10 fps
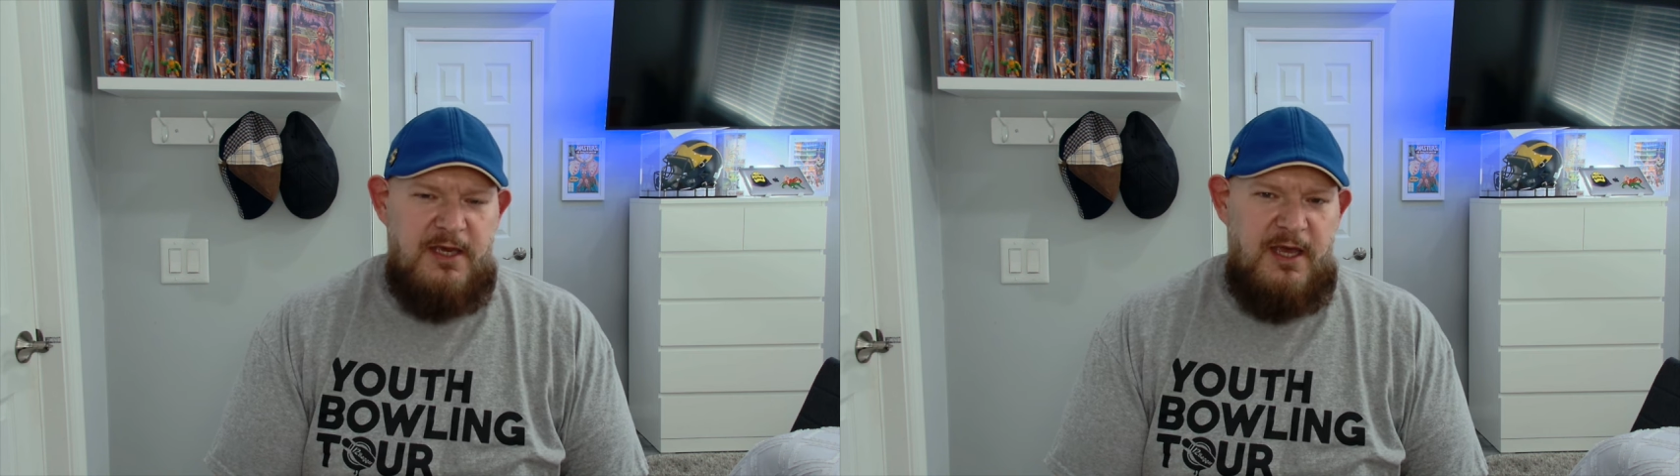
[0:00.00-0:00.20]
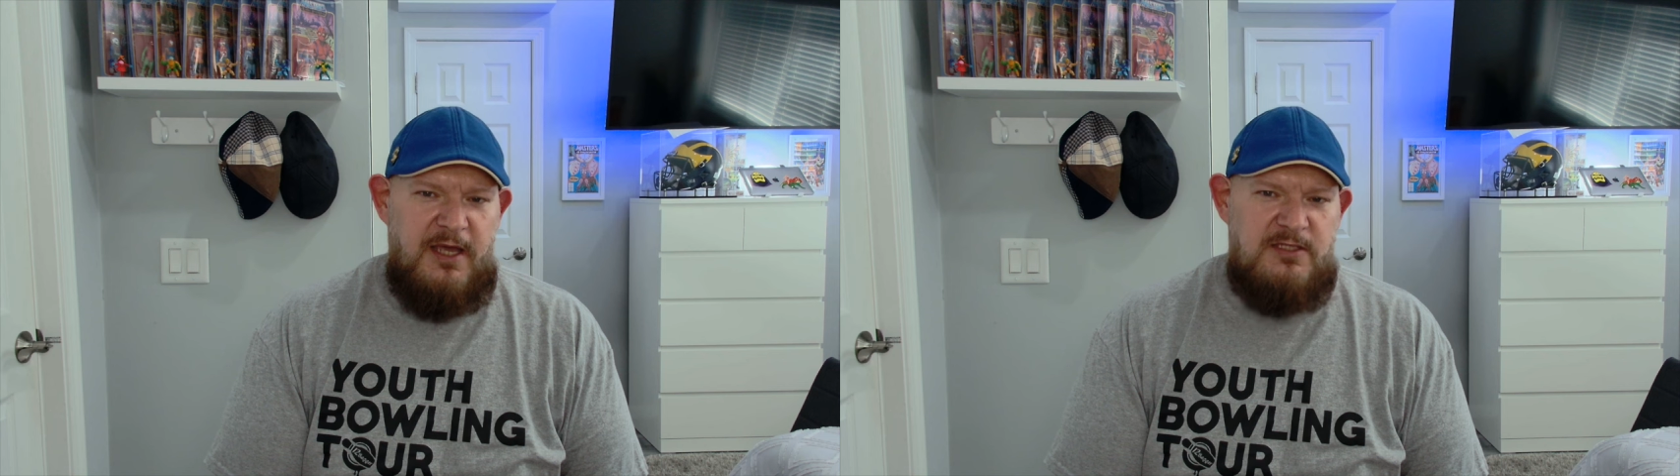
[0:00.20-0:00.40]

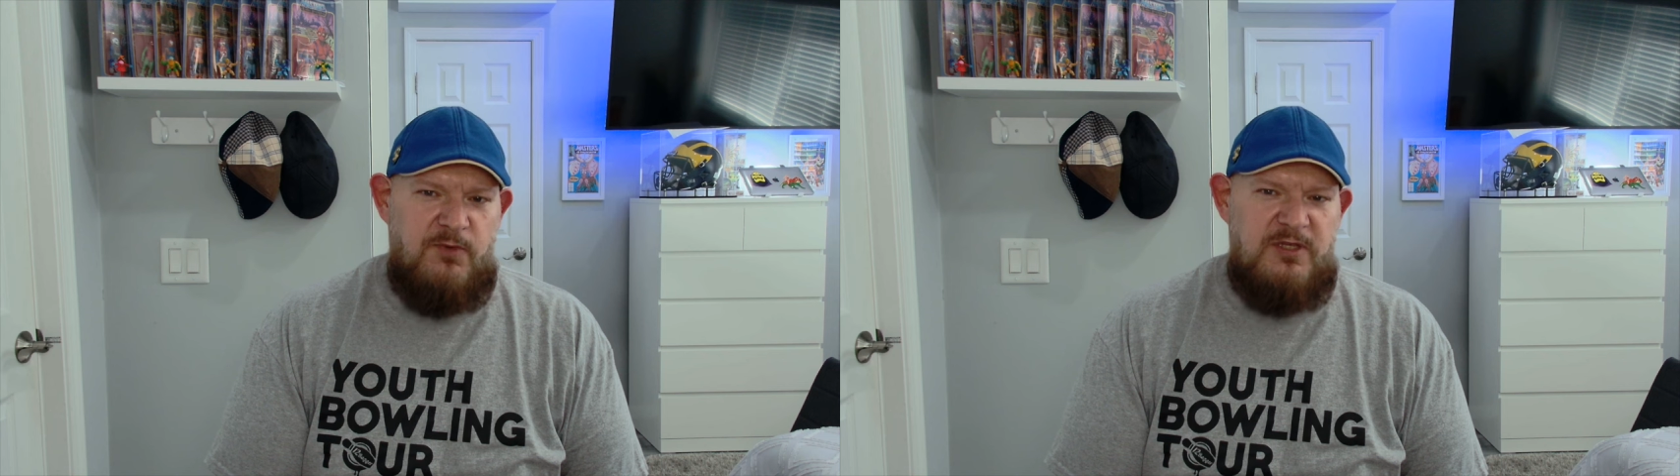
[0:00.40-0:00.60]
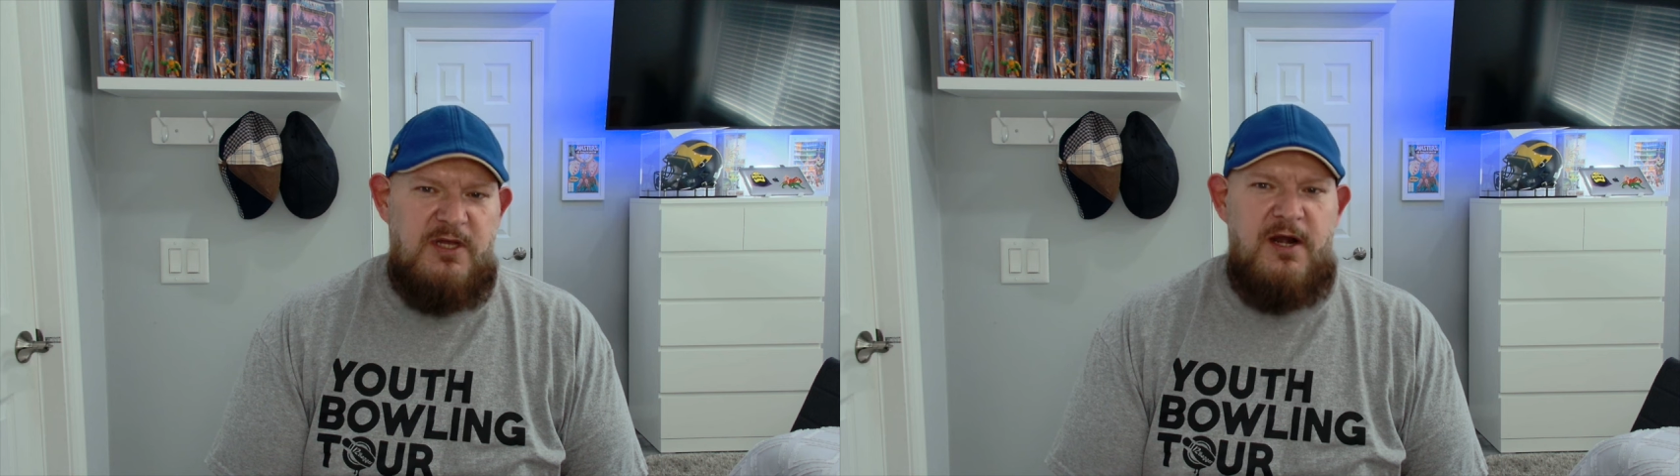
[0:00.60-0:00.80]
And so
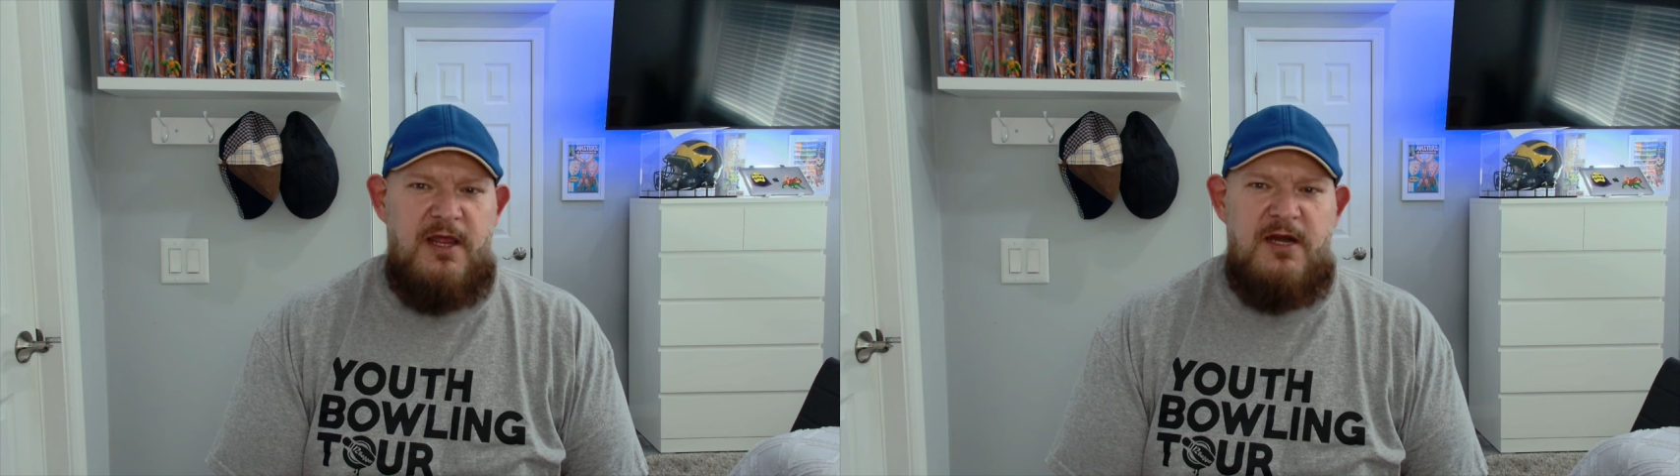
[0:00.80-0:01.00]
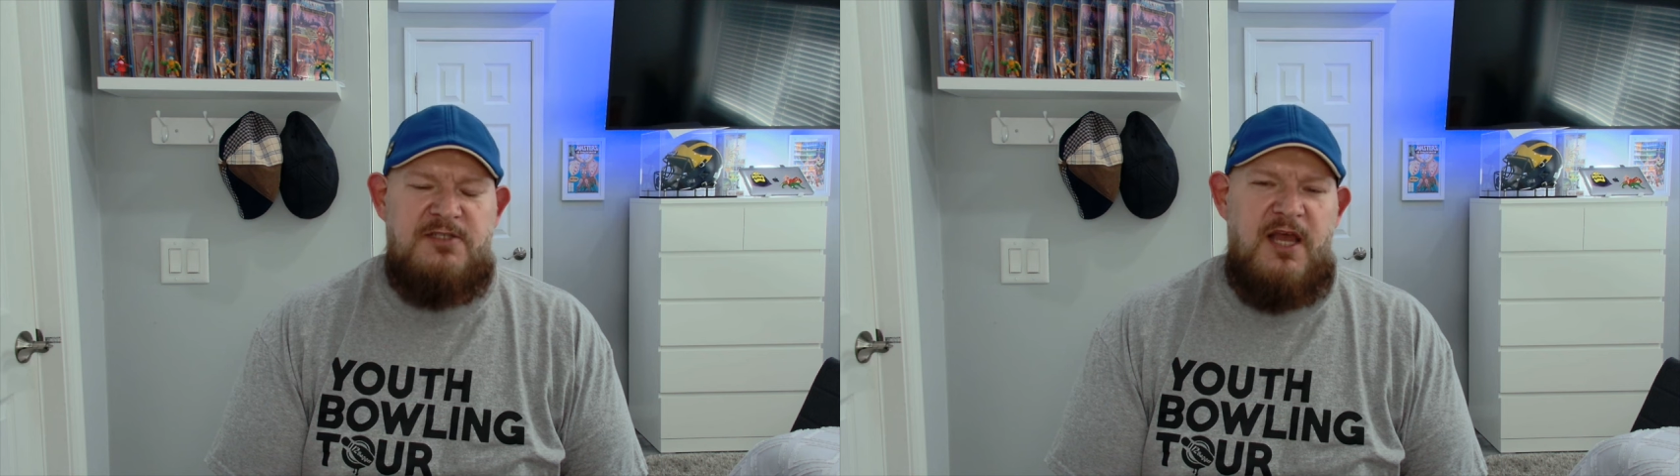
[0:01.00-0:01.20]
we started
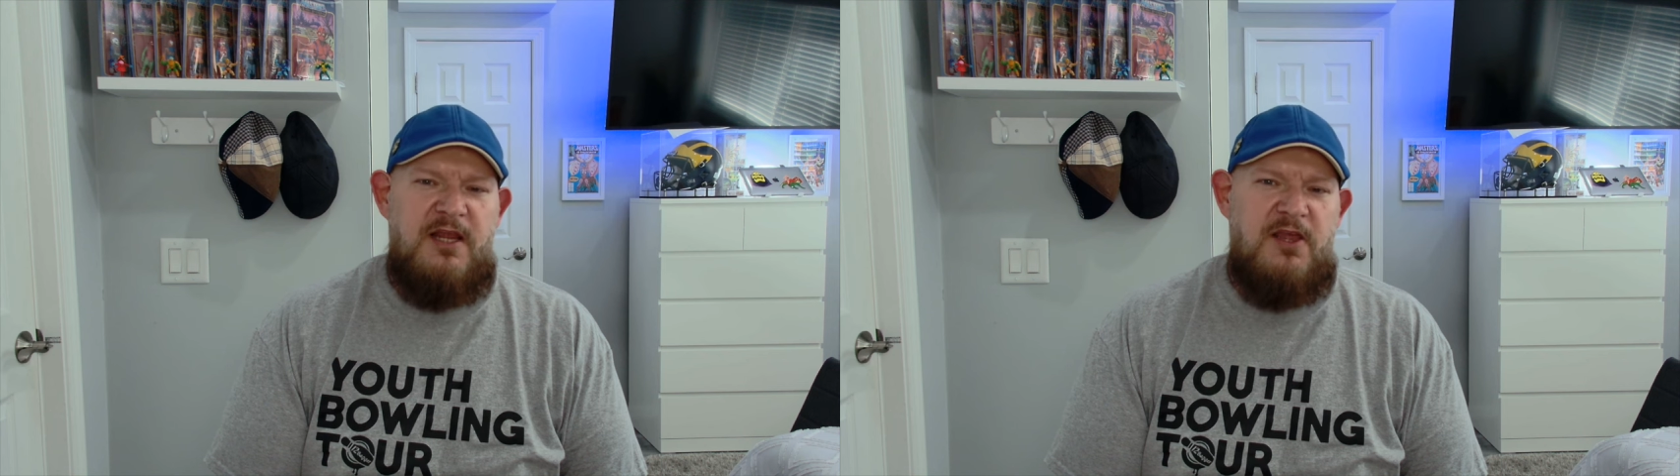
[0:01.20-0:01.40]
entertaining